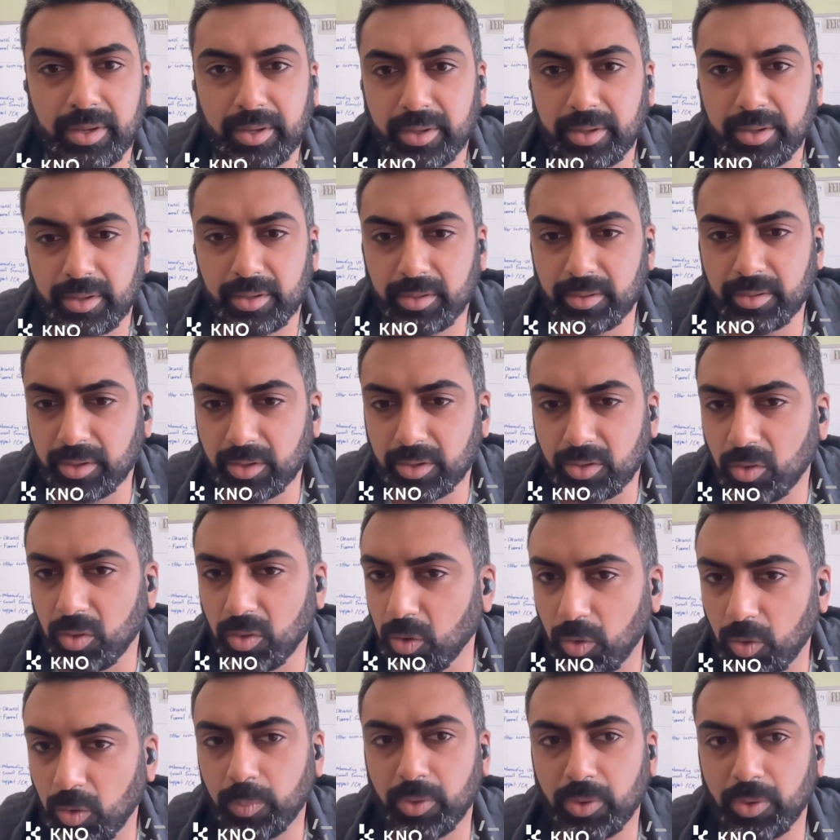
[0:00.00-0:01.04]
In like
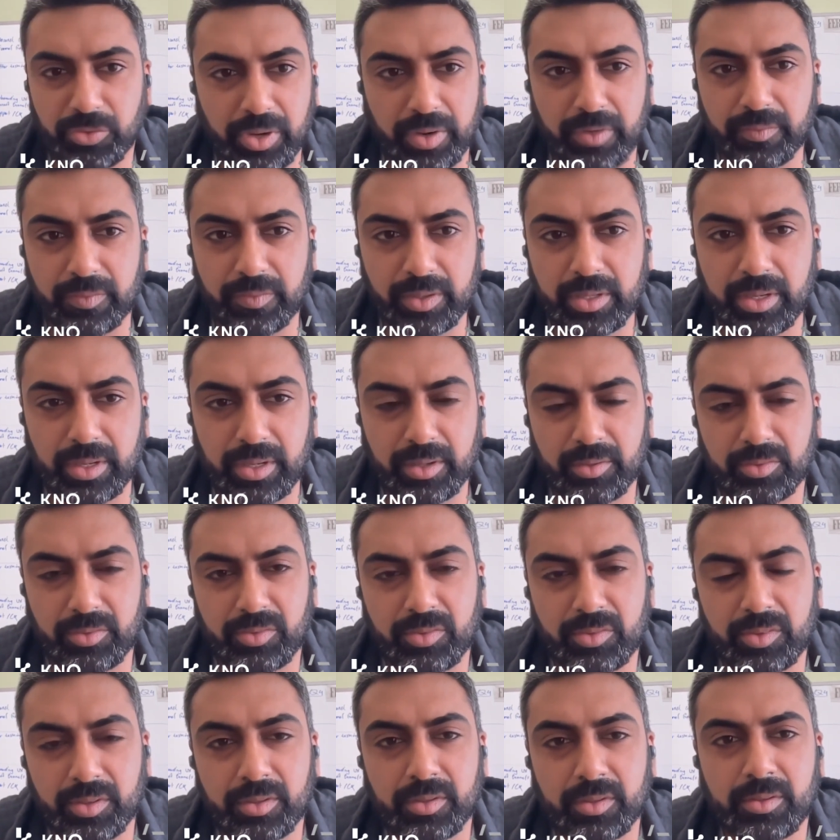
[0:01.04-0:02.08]
almost every
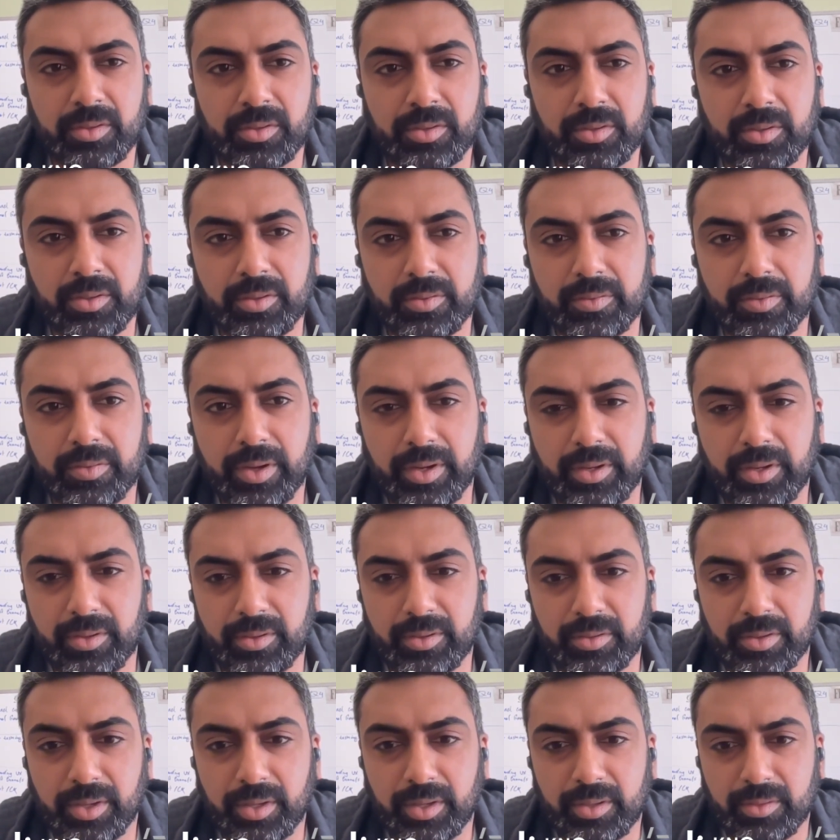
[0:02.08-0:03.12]
case, right?
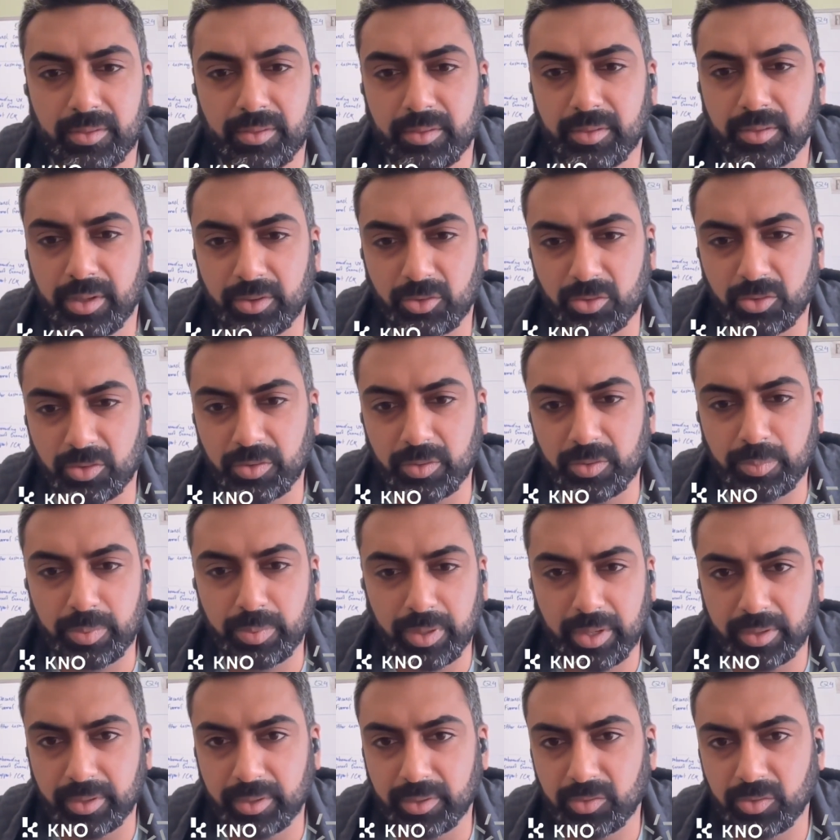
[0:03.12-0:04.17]
Like luxury
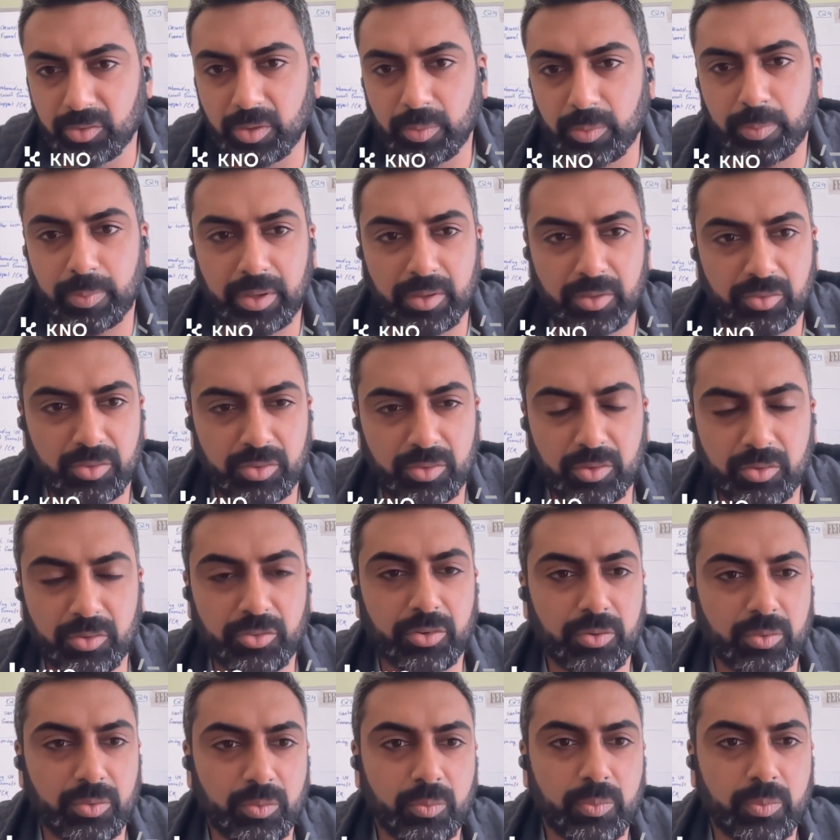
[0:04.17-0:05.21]
products are priced in a
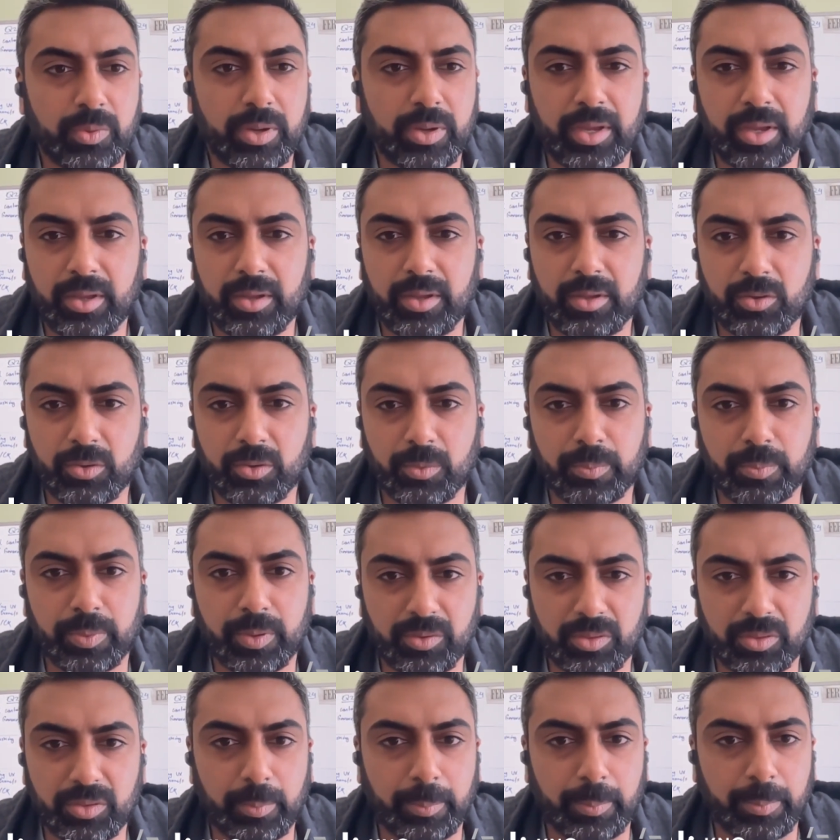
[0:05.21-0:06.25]
certain way.
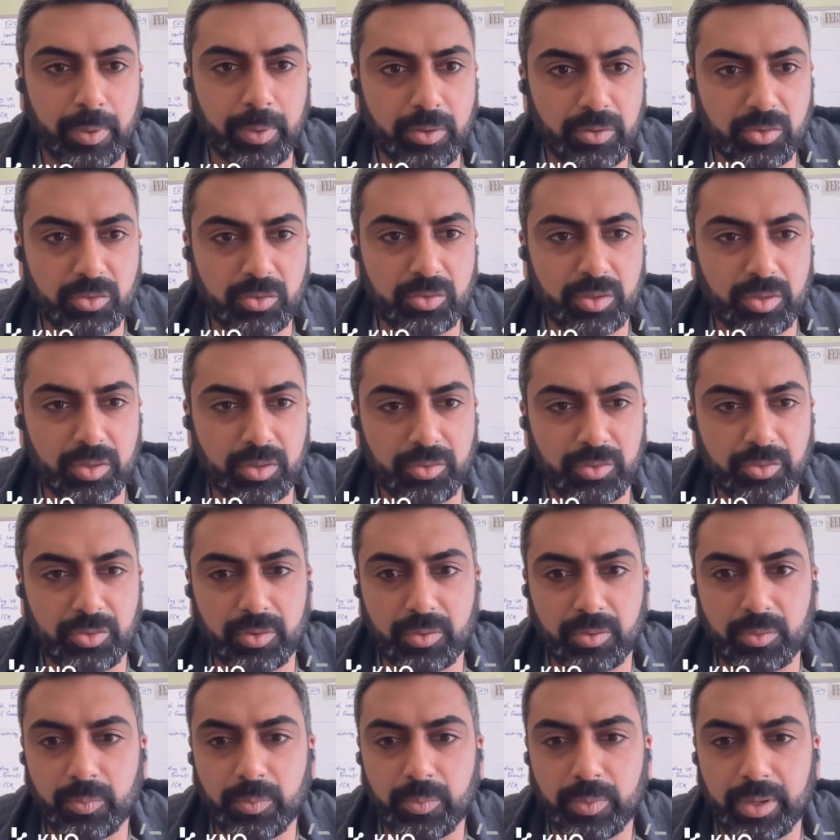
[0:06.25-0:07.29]
They're purchased in a
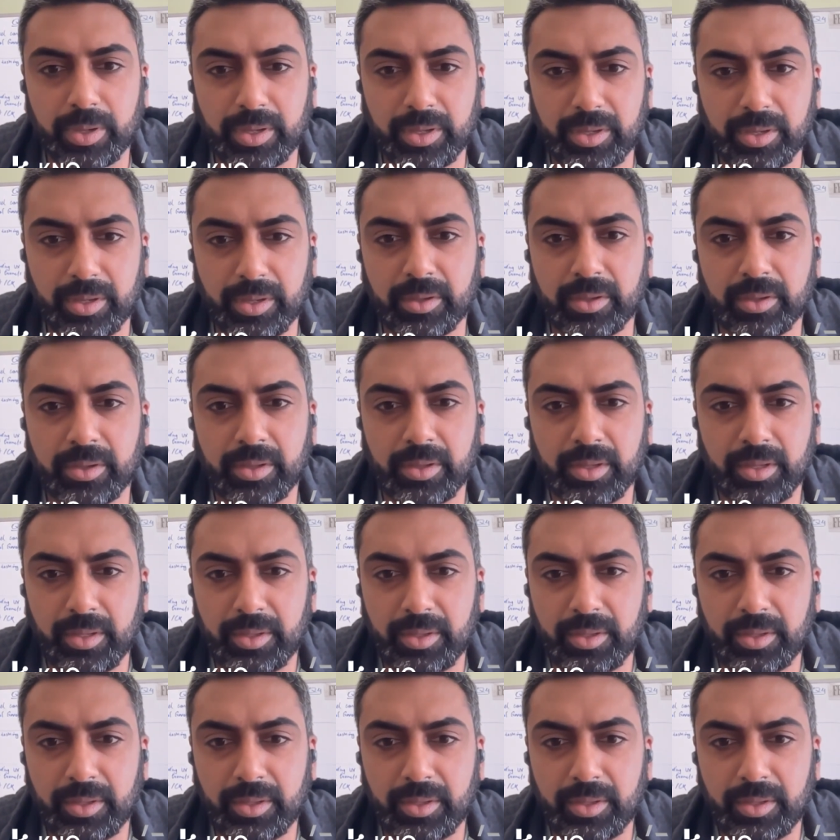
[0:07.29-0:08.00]
certain way.